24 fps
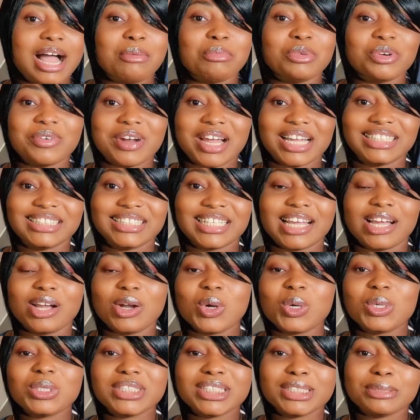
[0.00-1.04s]
I'm a writer,
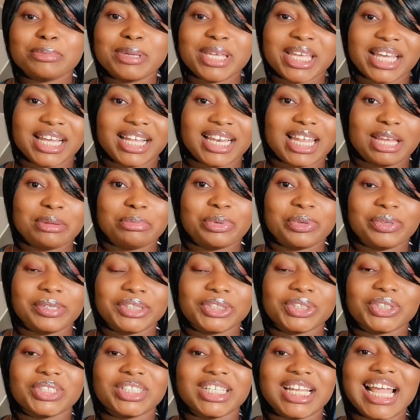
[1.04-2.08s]
or speaker,
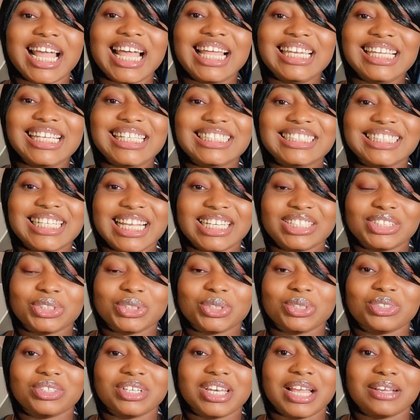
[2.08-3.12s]
liberation, and
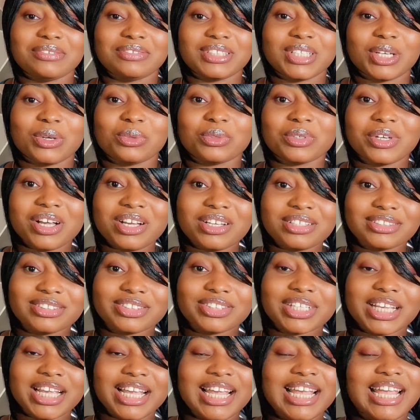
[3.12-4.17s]
intentional lifestyle
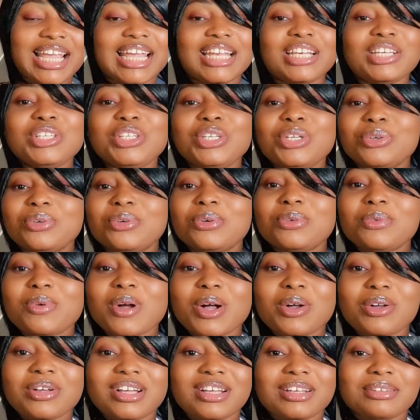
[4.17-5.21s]
coach, and you're
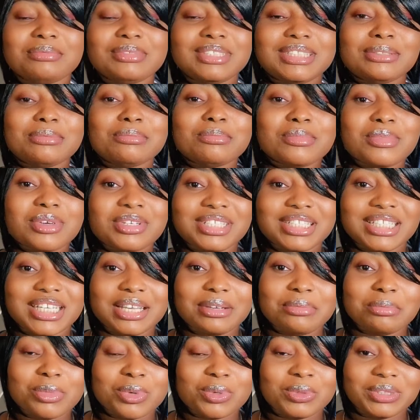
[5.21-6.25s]
welcome to
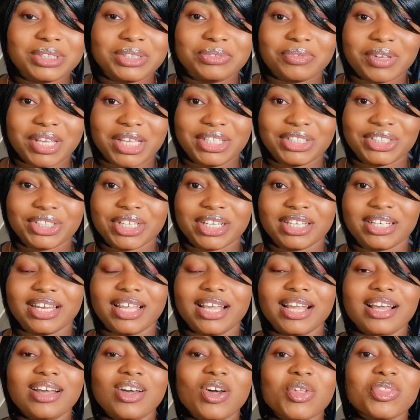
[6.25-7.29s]
Monday Motivation.
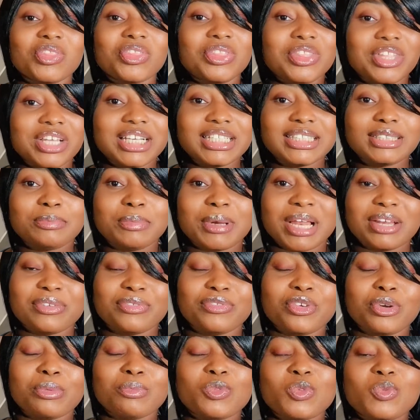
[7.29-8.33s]
On this
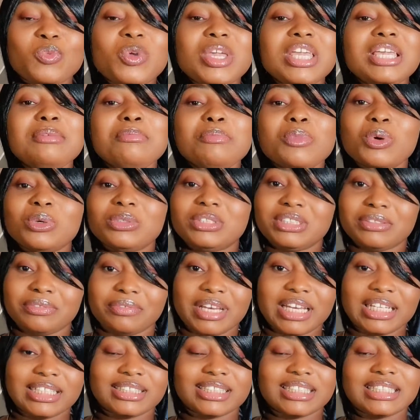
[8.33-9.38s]
platform, we
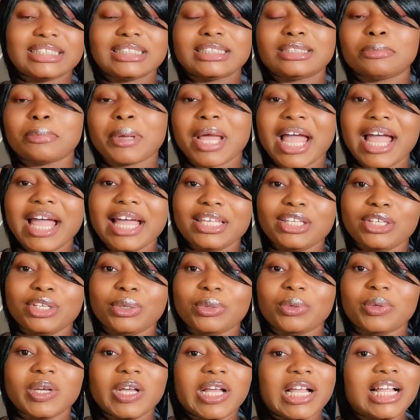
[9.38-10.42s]
motivate, inspire
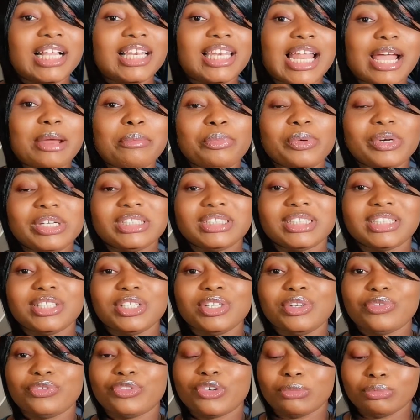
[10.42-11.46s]
you, liberating
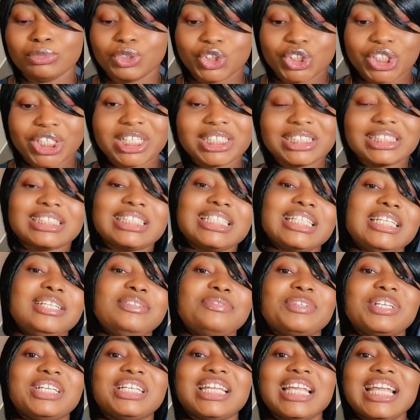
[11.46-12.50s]
you from just
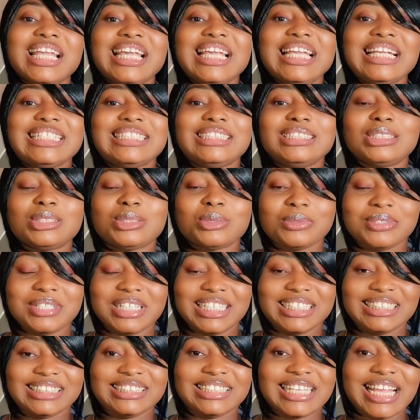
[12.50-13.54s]
living into
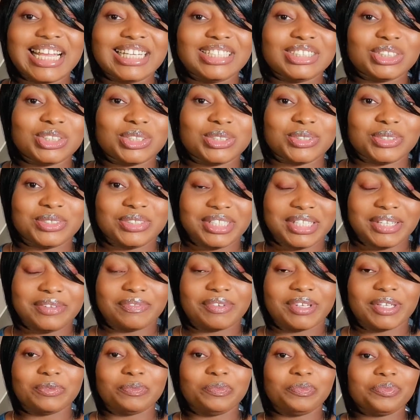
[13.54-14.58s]
intentional
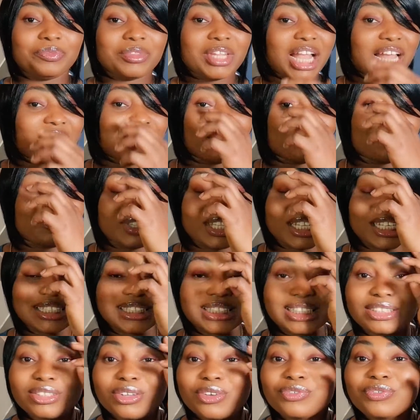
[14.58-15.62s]
living. And if
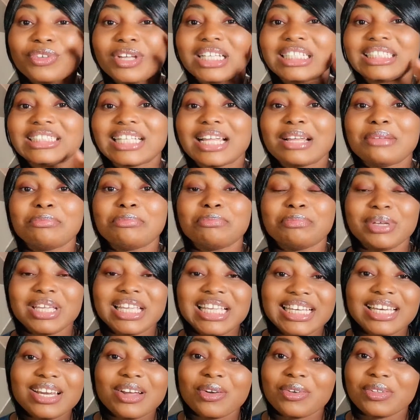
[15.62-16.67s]
this is your first time
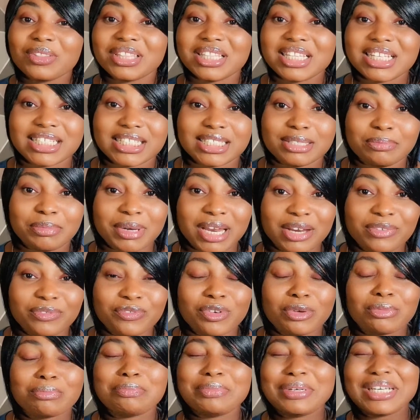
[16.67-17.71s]
being on this
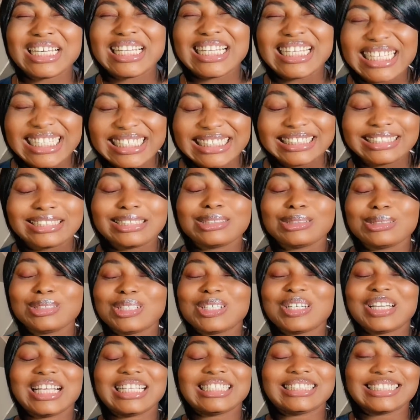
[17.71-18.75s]
platform, please do
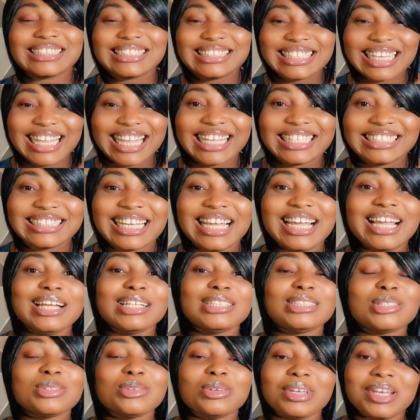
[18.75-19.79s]
not hesitate
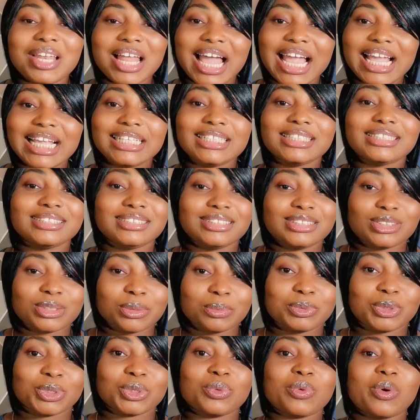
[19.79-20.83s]
to like,
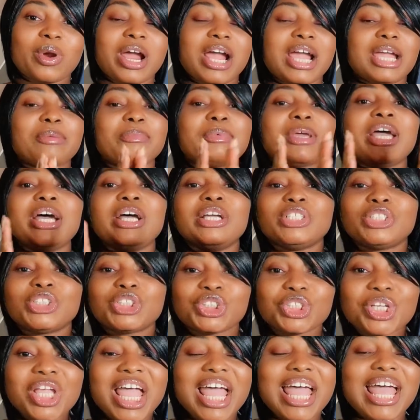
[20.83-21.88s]
subscribe,
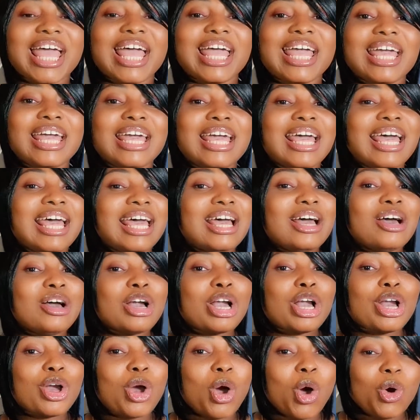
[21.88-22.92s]
share,
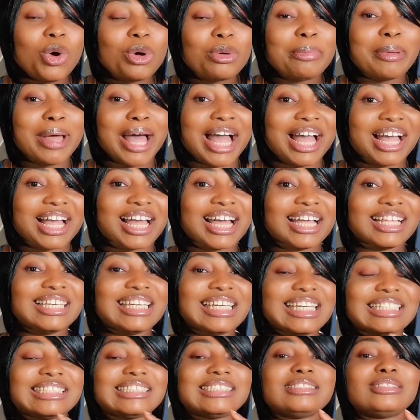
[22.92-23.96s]
go back
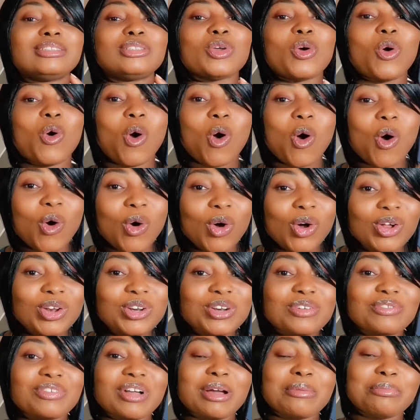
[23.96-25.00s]
and listen to
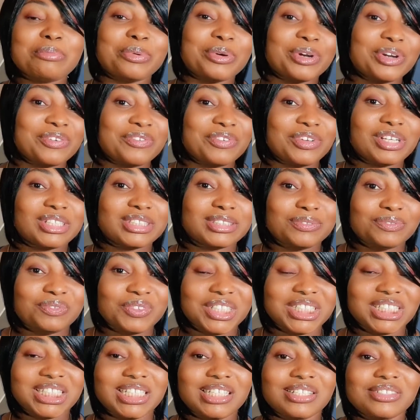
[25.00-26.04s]
all of our previous
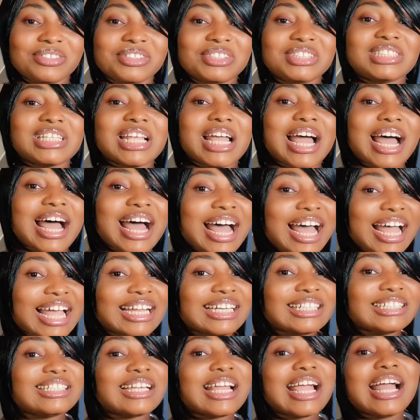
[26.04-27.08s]
videos
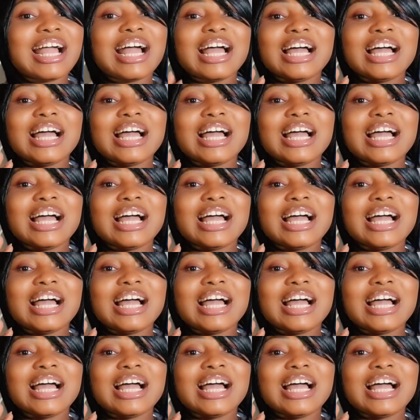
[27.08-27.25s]
and